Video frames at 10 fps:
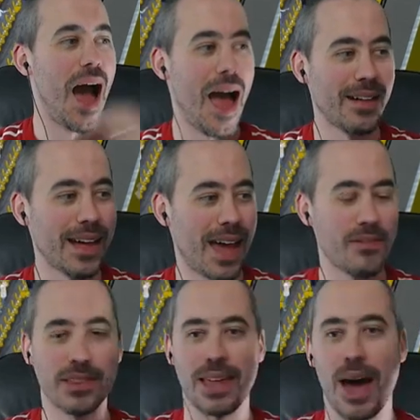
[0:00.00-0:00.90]
I like
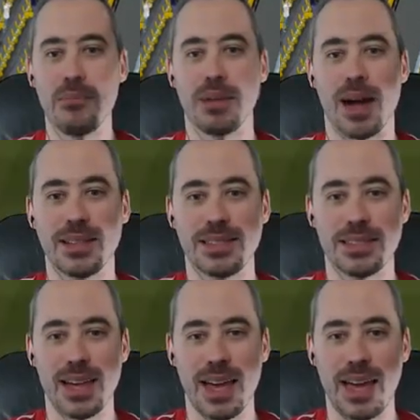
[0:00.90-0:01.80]
having the ambiance
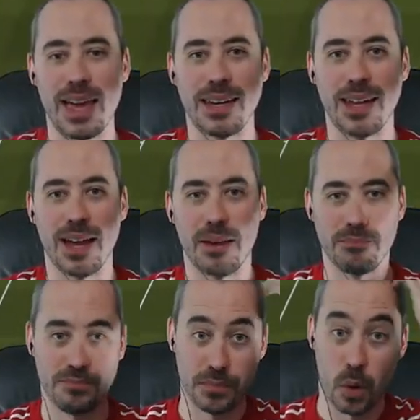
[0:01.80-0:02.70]
and
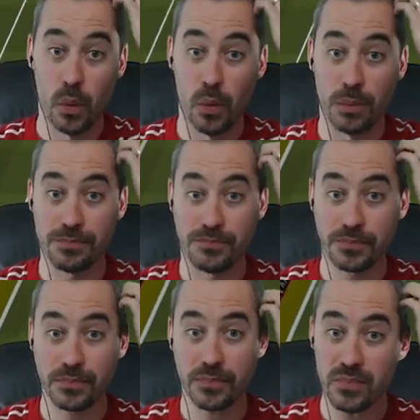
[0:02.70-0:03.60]
um oh.
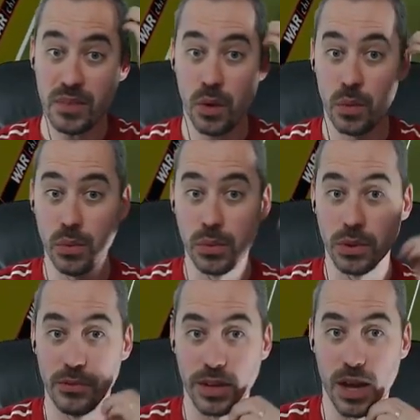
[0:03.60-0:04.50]

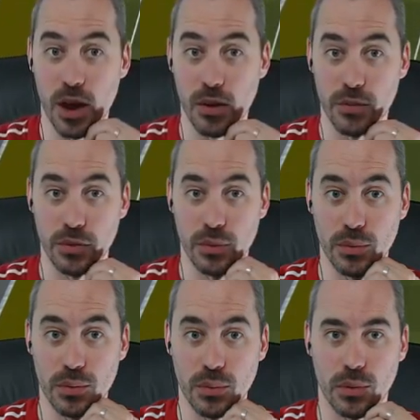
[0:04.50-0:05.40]
Ooh, VAR review.
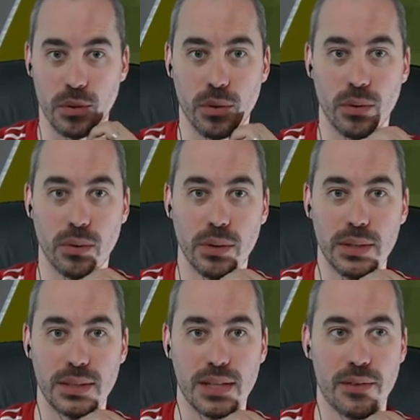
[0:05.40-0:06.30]
Oh,
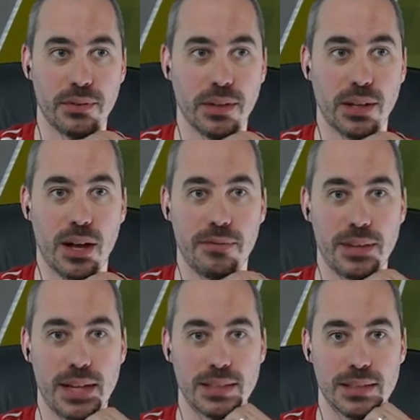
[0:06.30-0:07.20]
he's definitely off
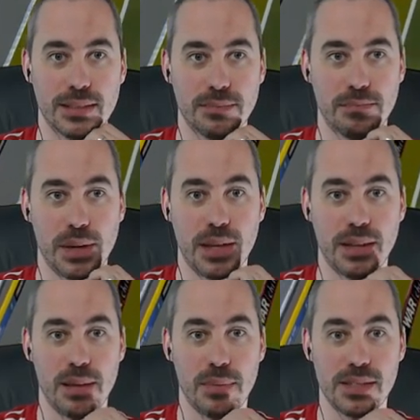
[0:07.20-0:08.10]
lads. But
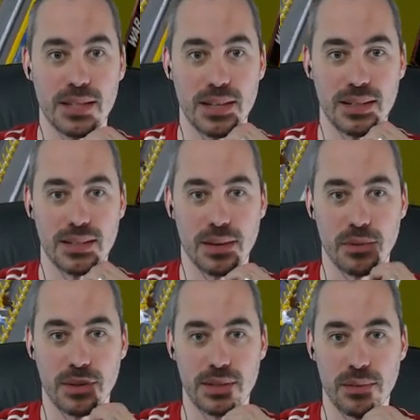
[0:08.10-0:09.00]
they missed it. Is that
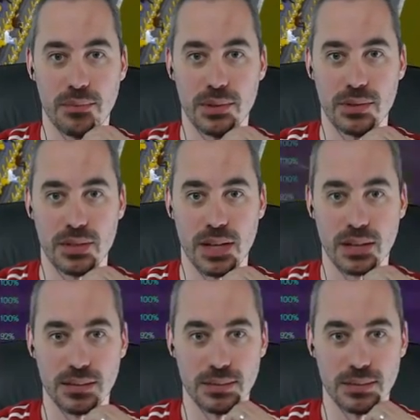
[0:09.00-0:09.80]
is that what they're saying?